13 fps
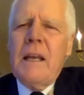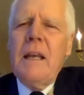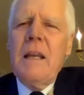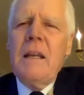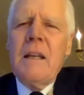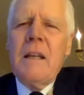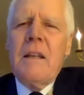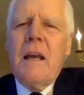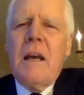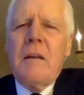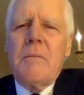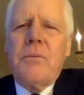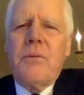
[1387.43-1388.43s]
in
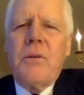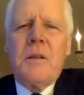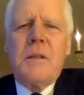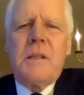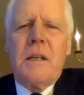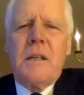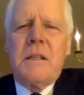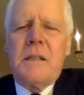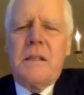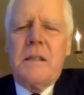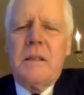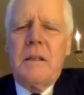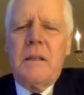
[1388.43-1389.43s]
that
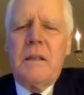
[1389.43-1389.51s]
process,